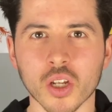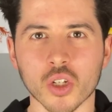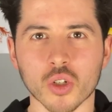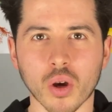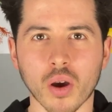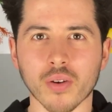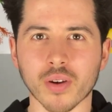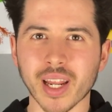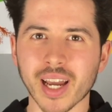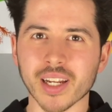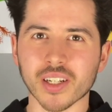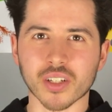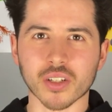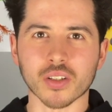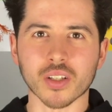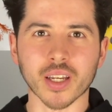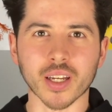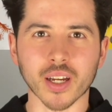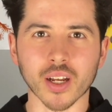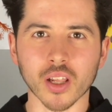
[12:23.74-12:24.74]
So I would like to
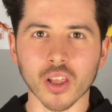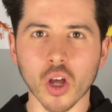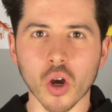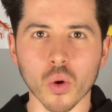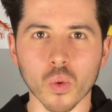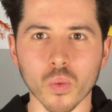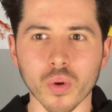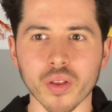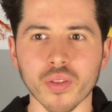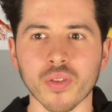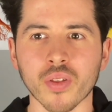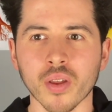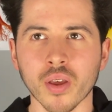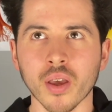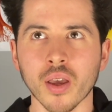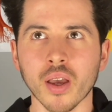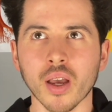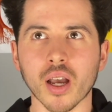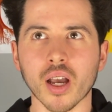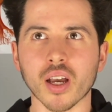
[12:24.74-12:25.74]
think, along with
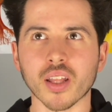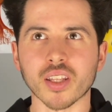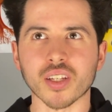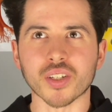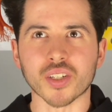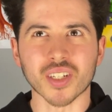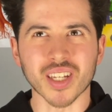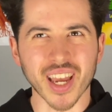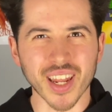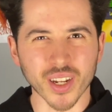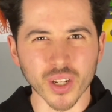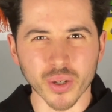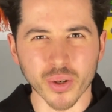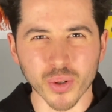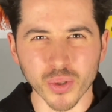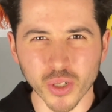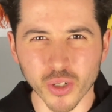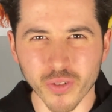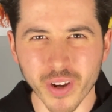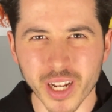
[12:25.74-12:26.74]
uh, this technical
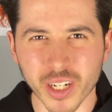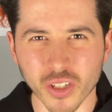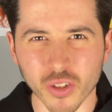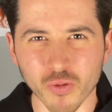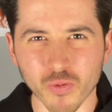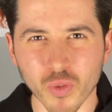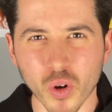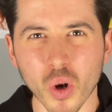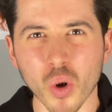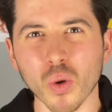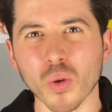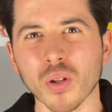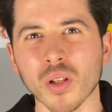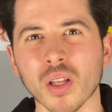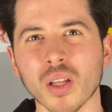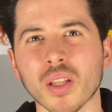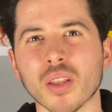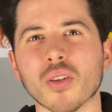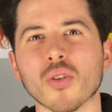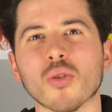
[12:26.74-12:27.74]
director role
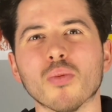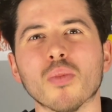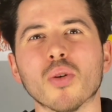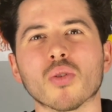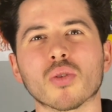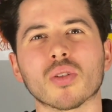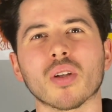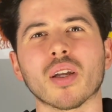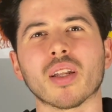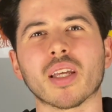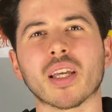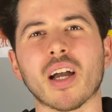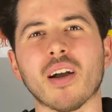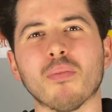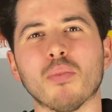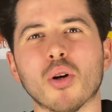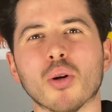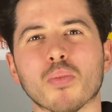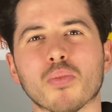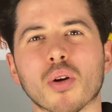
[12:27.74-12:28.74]
that will most likely have
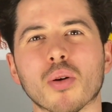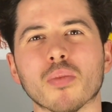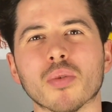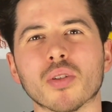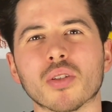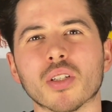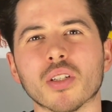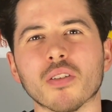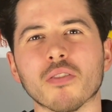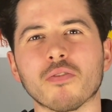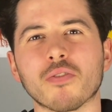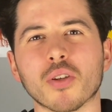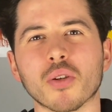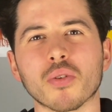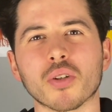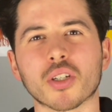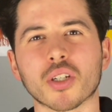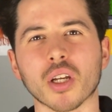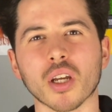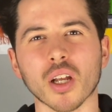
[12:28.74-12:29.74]
more prominence in the
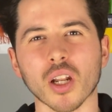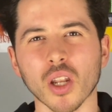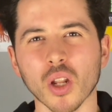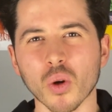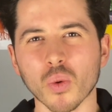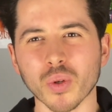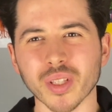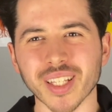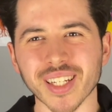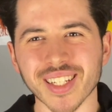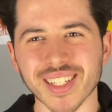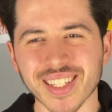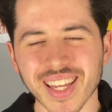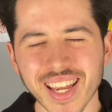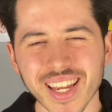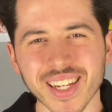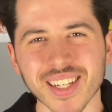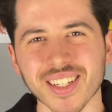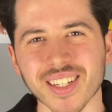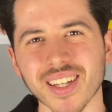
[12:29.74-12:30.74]
future, along with the
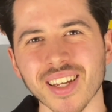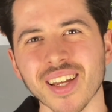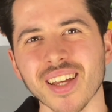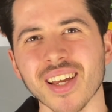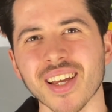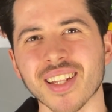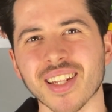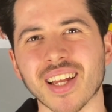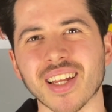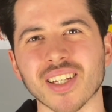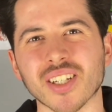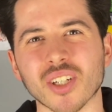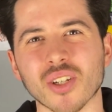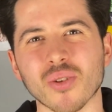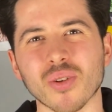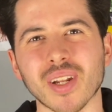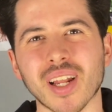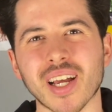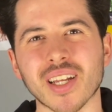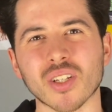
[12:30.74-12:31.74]
data that is
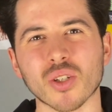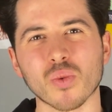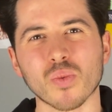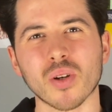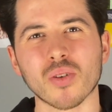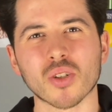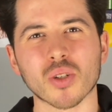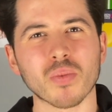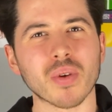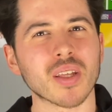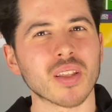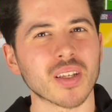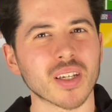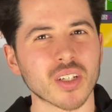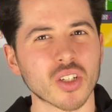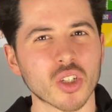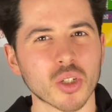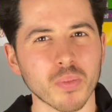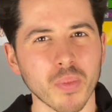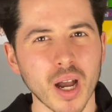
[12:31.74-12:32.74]
utilized as well to make things
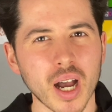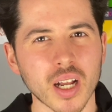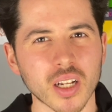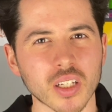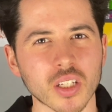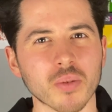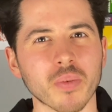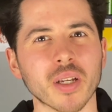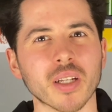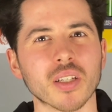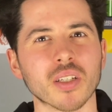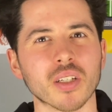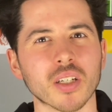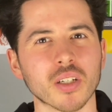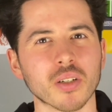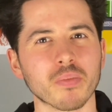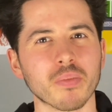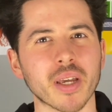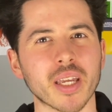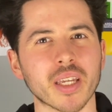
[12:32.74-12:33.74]
smarter, to make
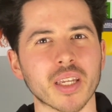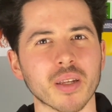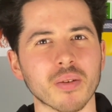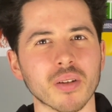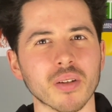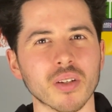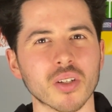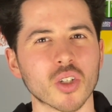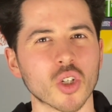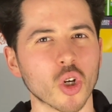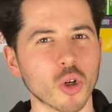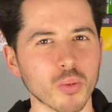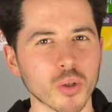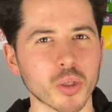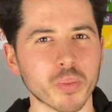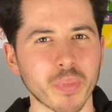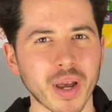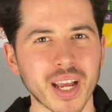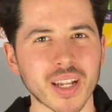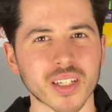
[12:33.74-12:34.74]
decision making so
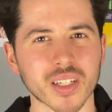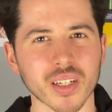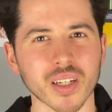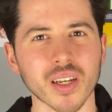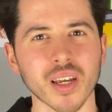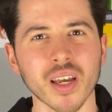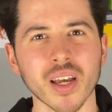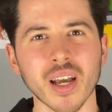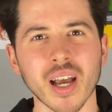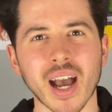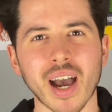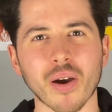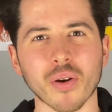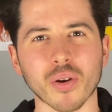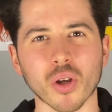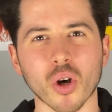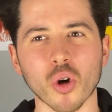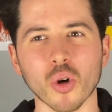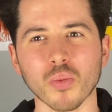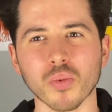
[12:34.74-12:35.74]
much better, I would
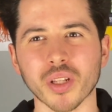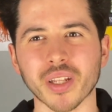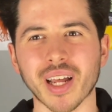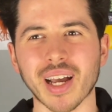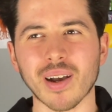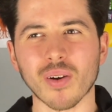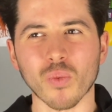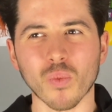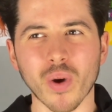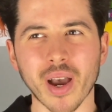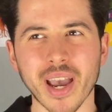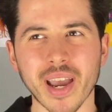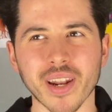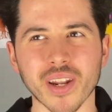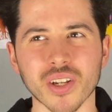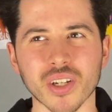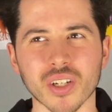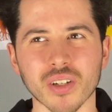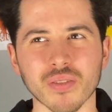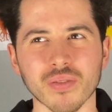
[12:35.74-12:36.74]
hope that that
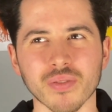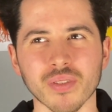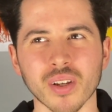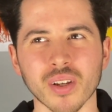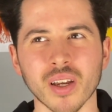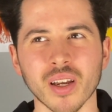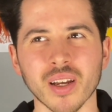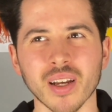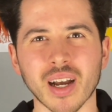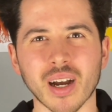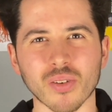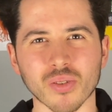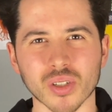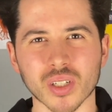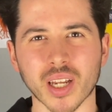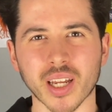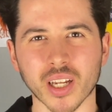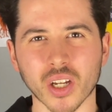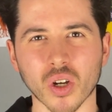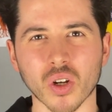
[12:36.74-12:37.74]
awareness of how
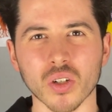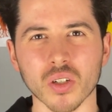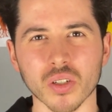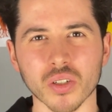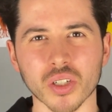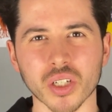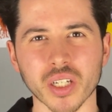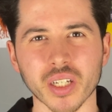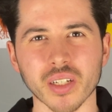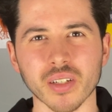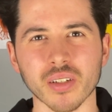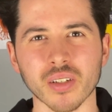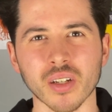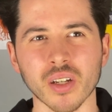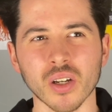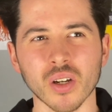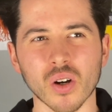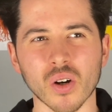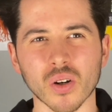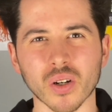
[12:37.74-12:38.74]
psychology and
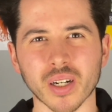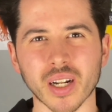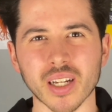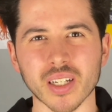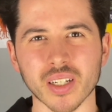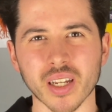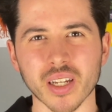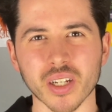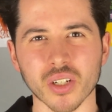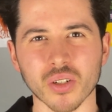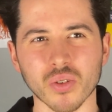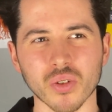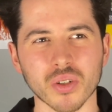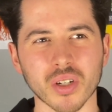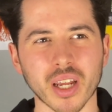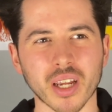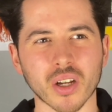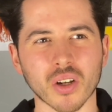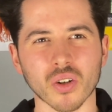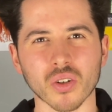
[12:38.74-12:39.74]
organisational
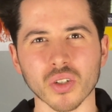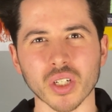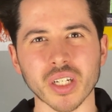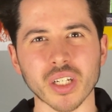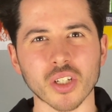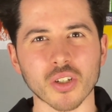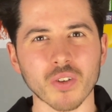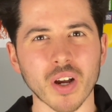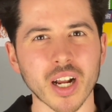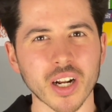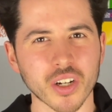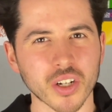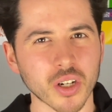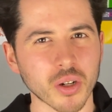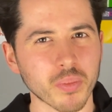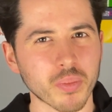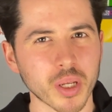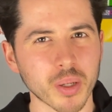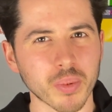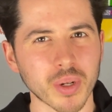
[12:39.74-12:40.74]
psychology interaction
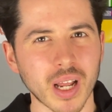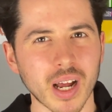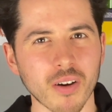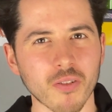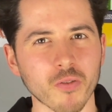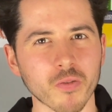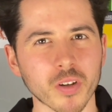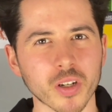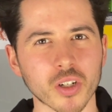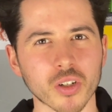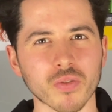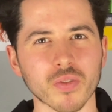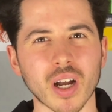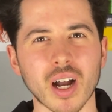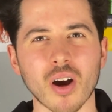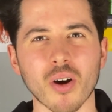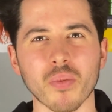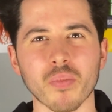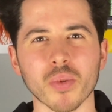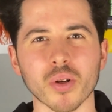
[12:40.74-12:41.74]
that people have with each other,
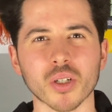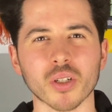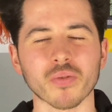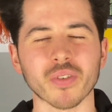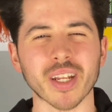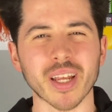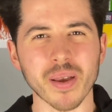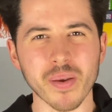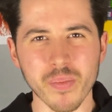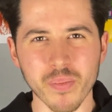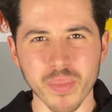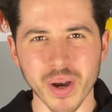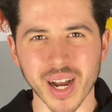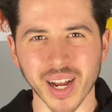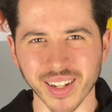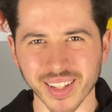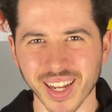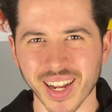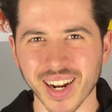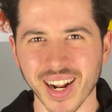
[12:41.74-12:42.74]
how much of an
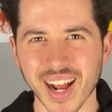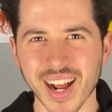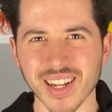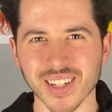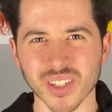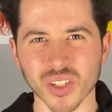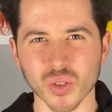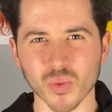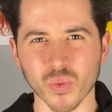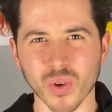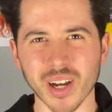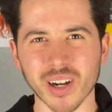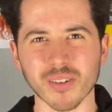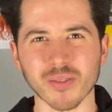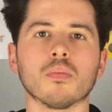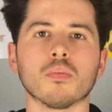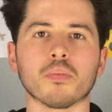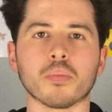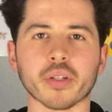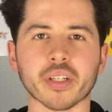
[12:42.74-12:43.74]
impact that has as well.
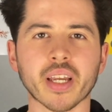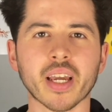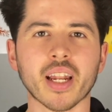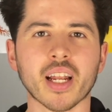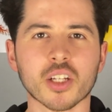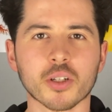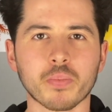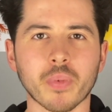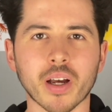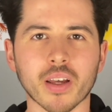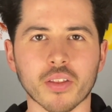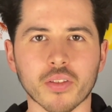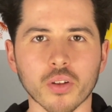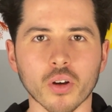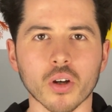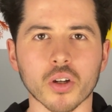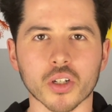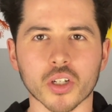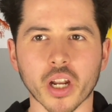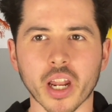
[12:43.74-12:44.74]
But yeah, that's my
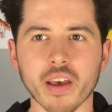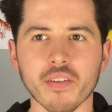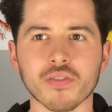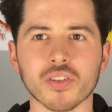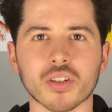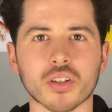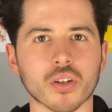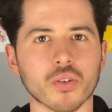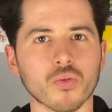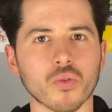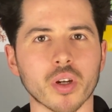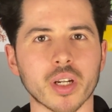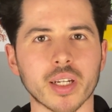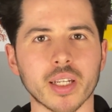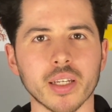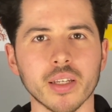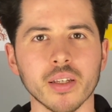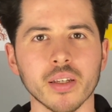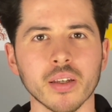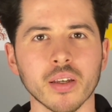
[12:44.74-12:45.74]
thoughts on Everton
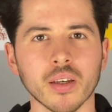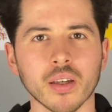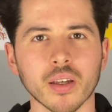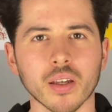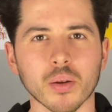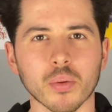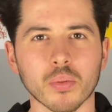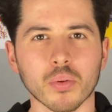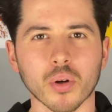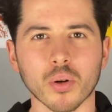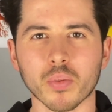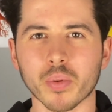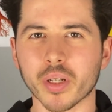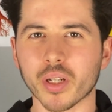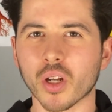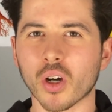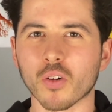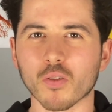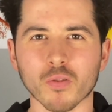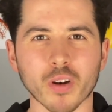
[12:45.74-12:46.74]
really. Probably
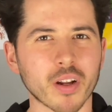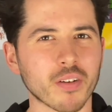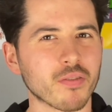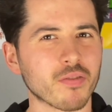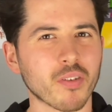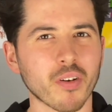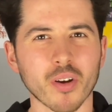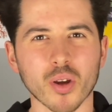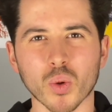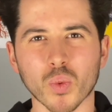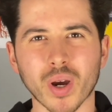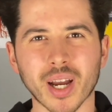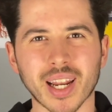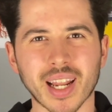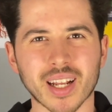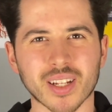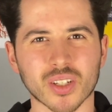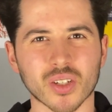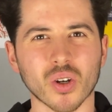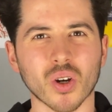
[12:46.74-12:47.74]
not ran very well
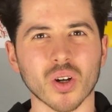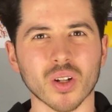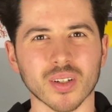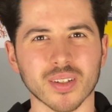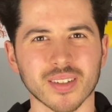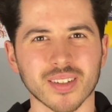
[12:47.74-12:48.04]
at all.